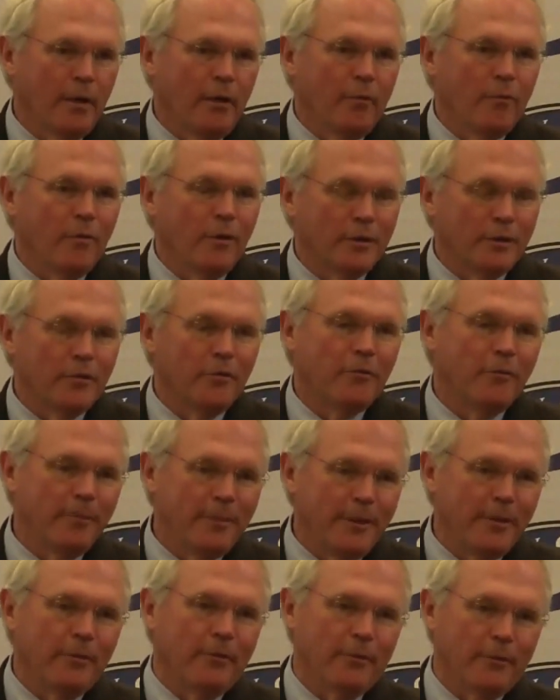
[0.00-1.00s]
Well, lo and
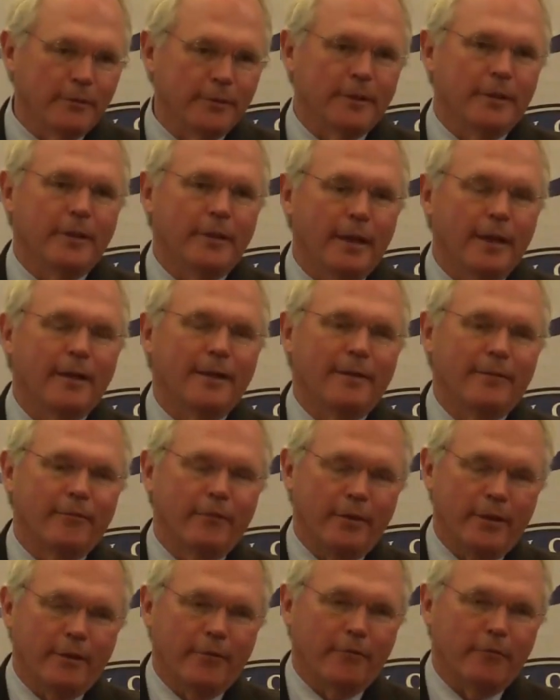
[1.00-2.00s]
behold, not
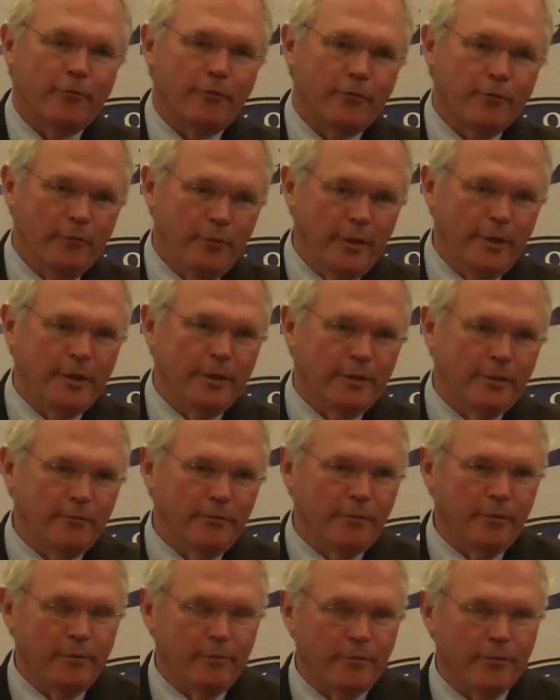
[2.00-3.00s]
every other Sunni
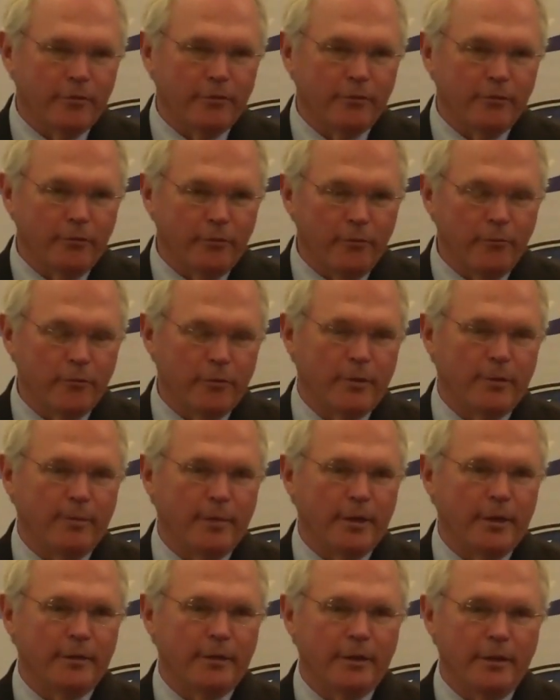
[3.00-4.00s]
country was enthused
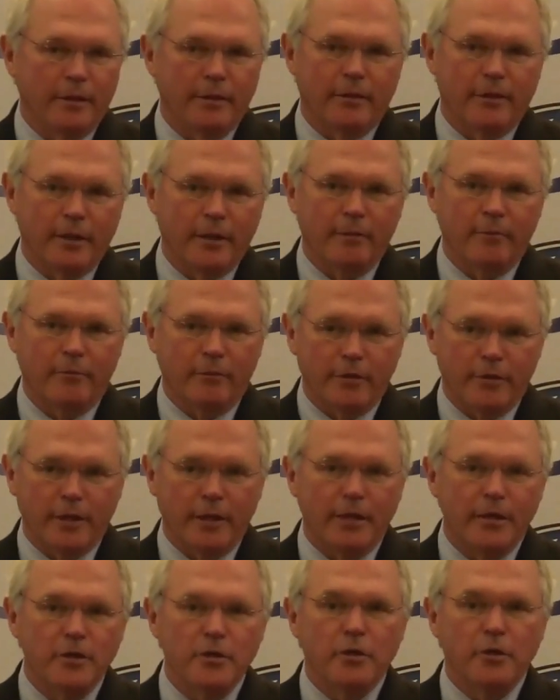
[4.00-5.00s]
about this. I would
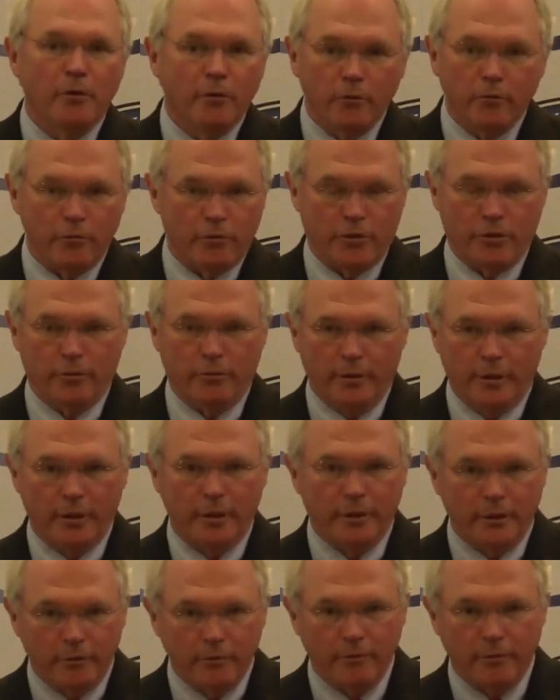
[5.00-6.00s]
say no Sunni
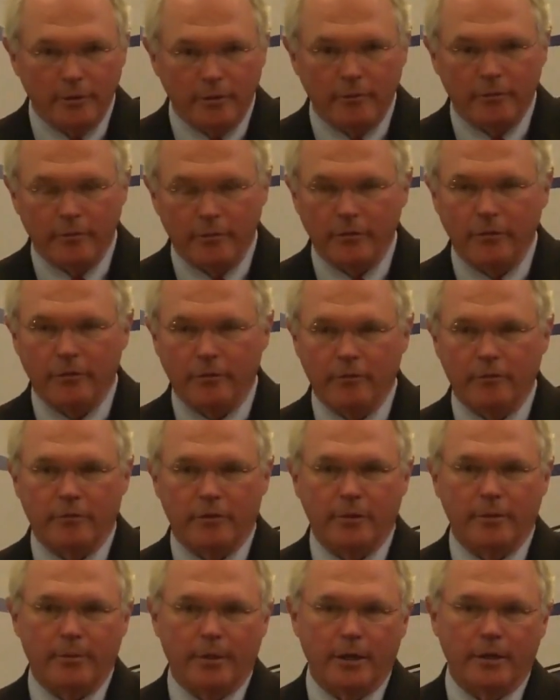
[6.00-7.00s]
country was
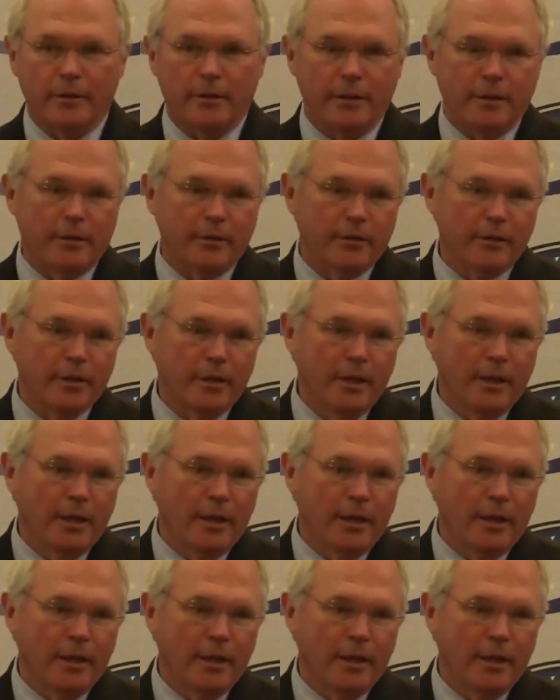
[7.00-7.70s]
enthused about this.